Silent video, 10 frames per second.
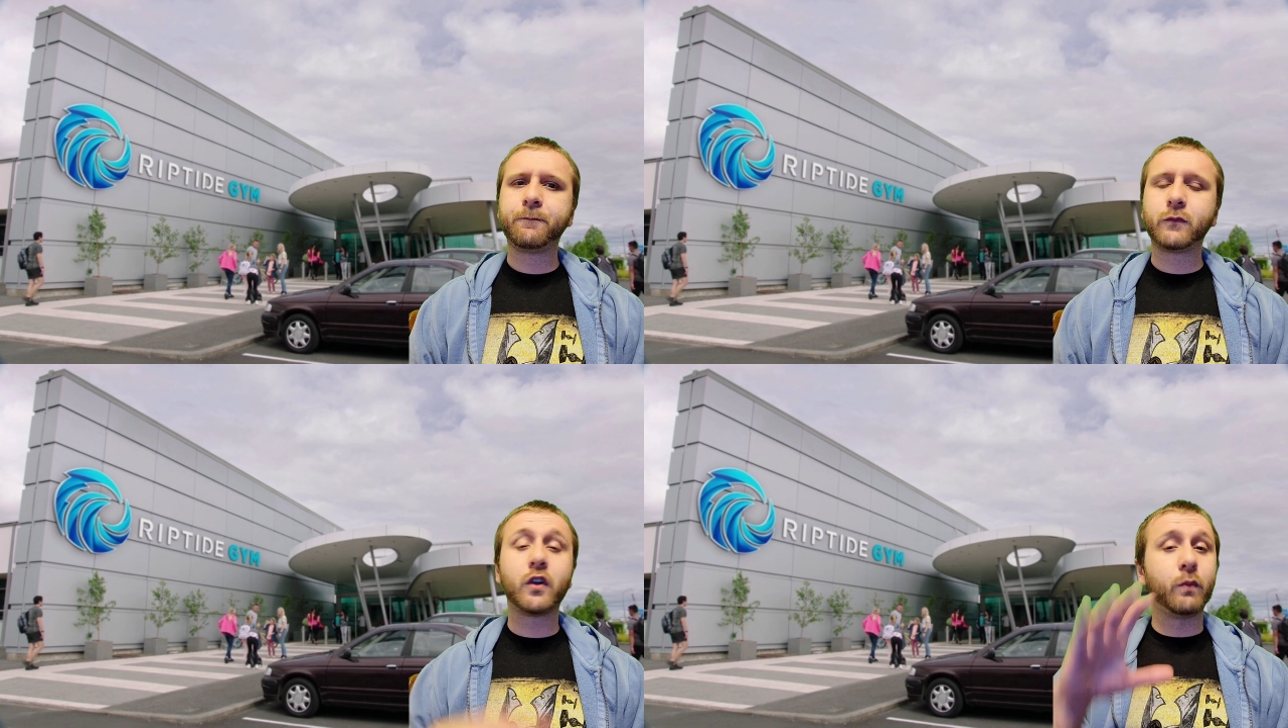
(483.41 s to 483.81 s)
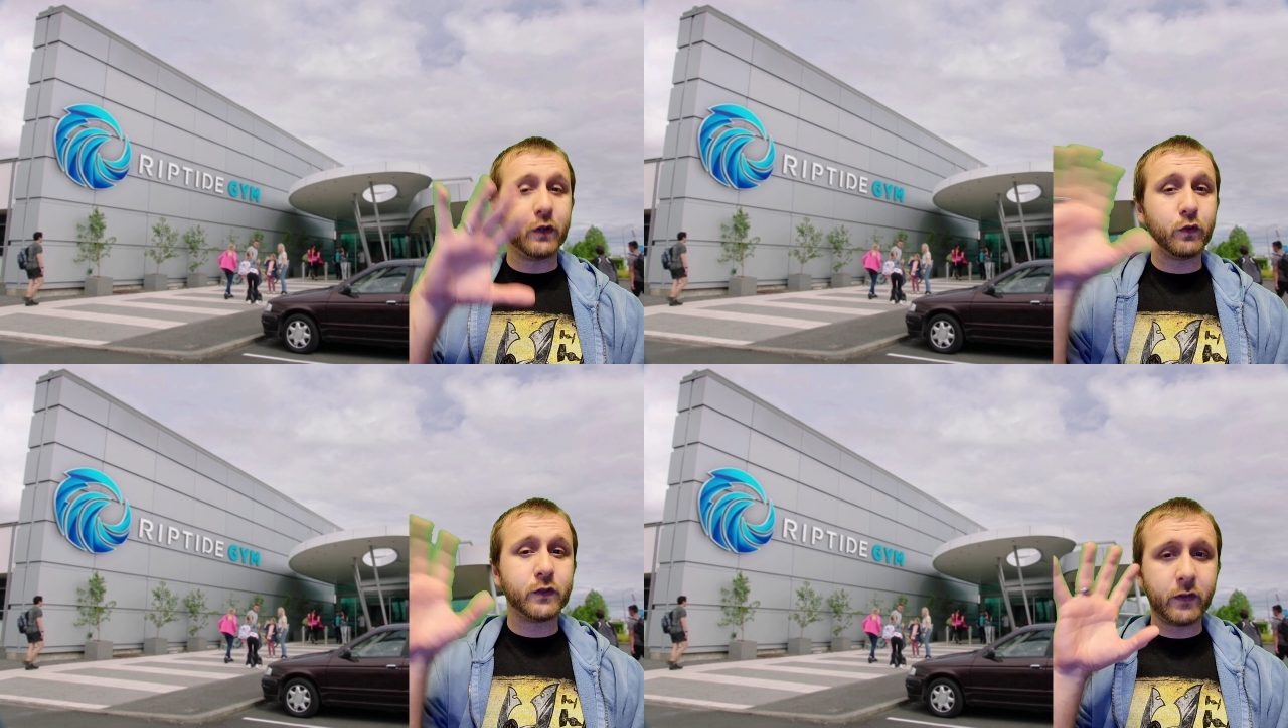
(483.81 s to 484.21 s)
so we
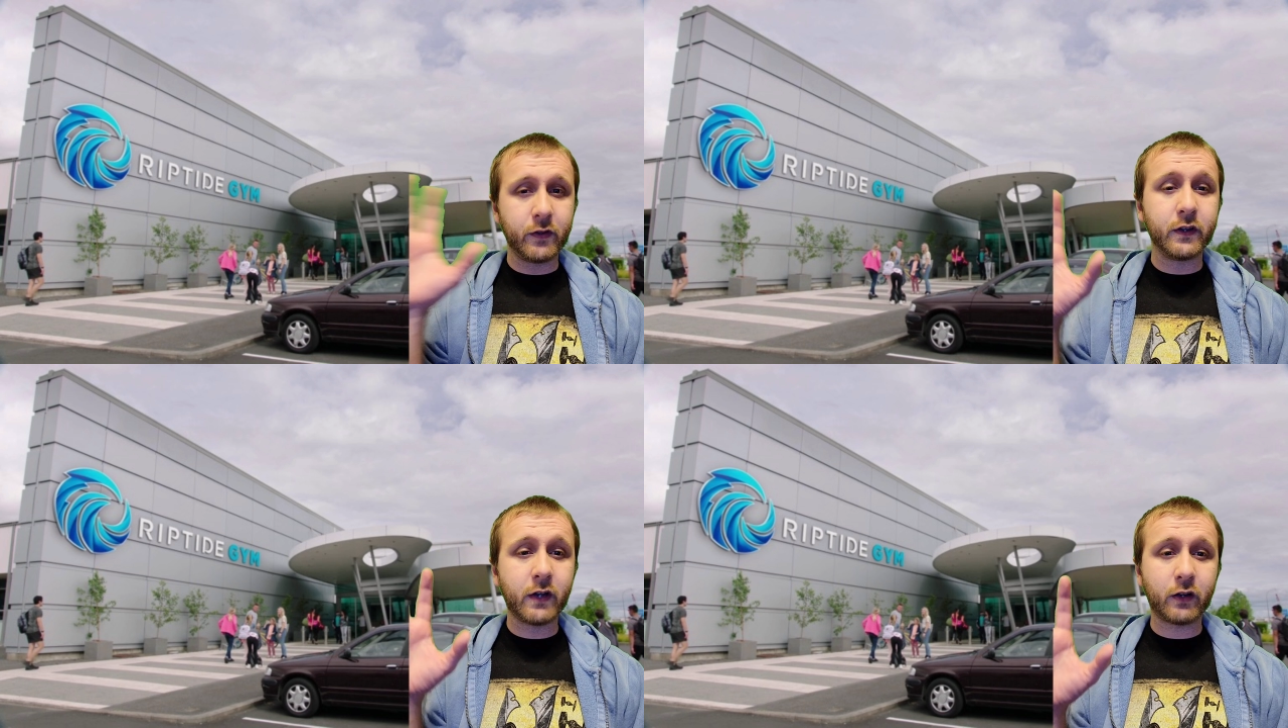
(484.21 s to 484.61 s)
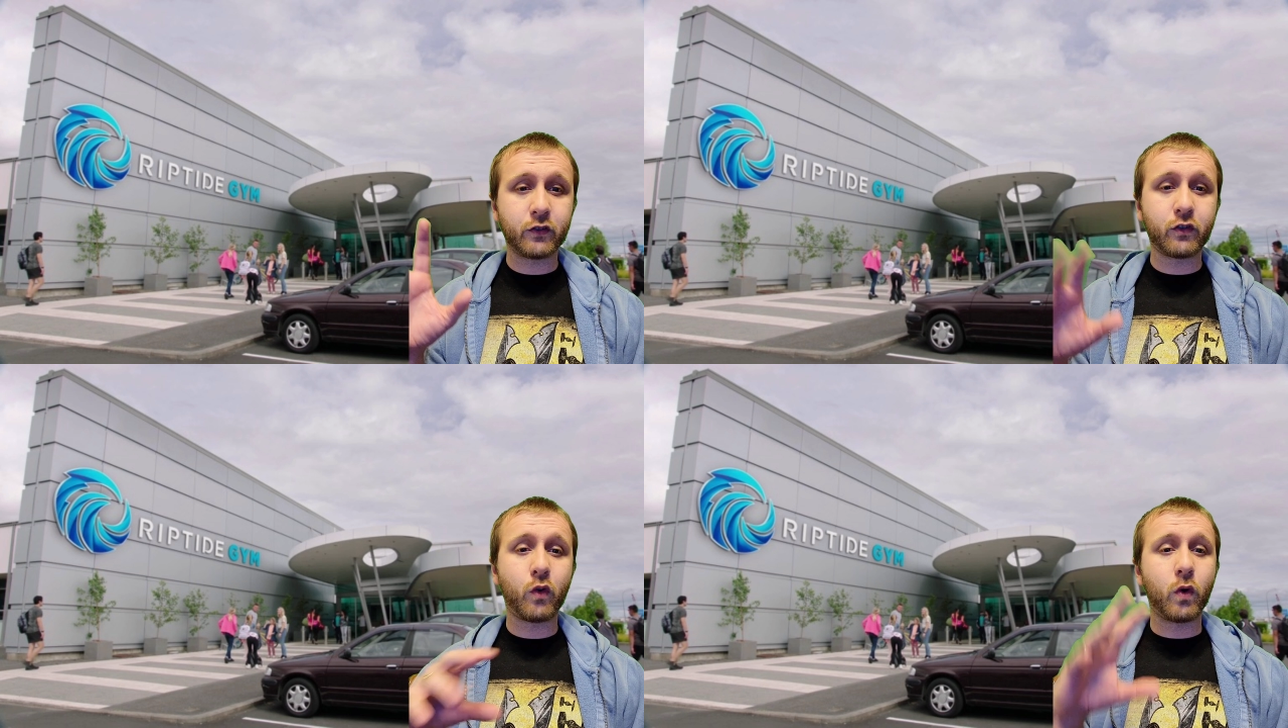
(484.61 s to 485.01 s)
do see the
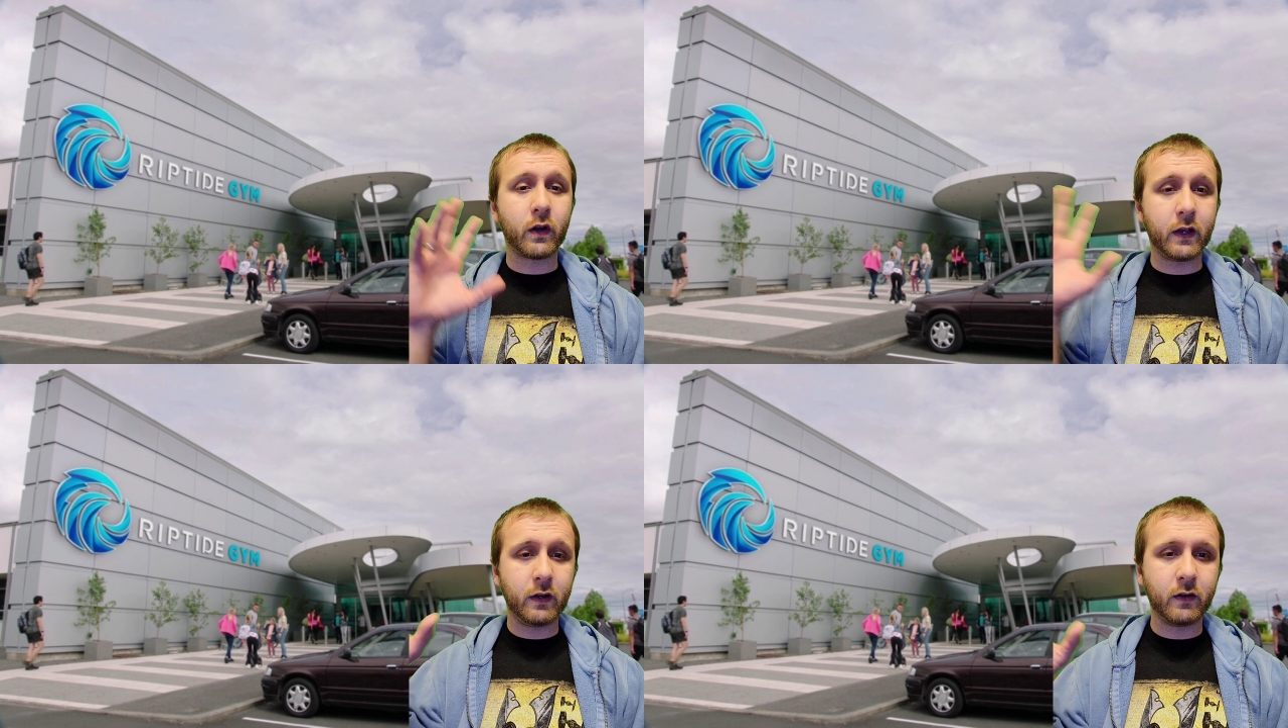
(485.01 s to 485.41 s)
detectors are working.